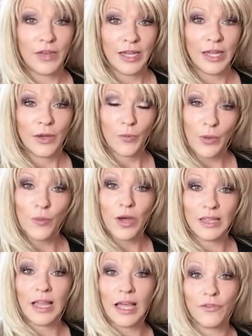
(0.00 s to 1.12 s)
we want
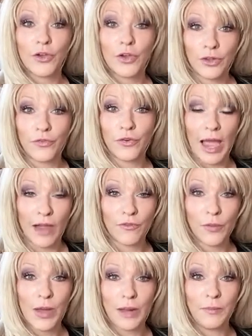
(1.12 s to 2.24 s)
life good for
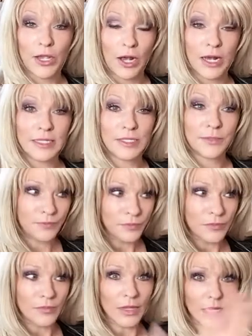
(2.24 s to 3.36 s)
everyone, because
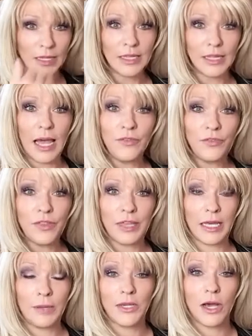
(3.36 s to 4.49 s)
life
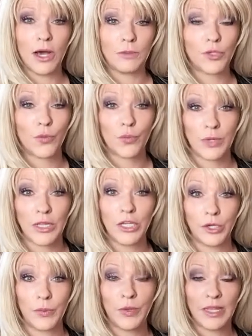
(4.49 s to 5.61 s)
then becomes really
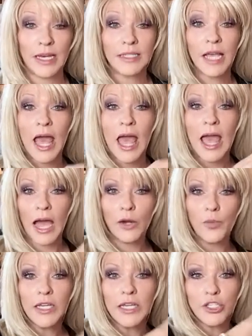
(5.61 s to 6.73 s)
good with us, and
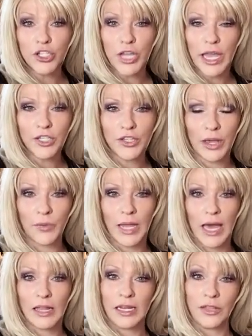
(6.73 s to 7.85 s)
we can change that
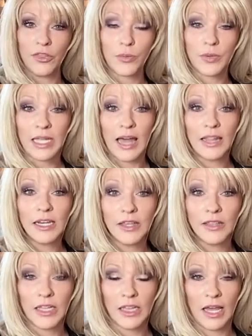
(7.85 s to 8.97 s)
reality, the reality of
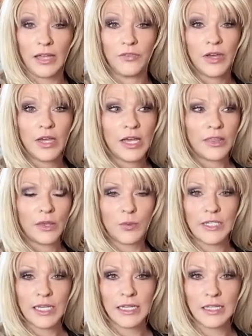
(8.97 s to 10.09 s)
the life that was
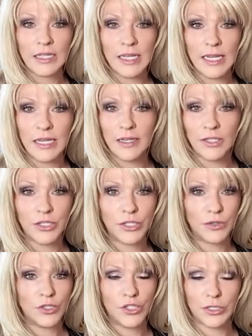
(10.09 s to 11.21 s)
going to lead
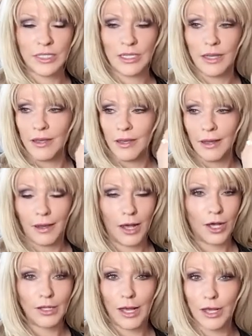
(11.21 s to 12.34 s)
to just
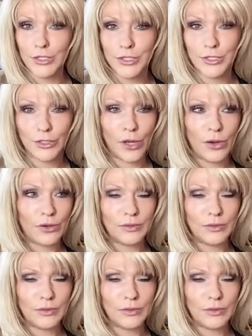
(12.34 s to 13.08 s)
a slow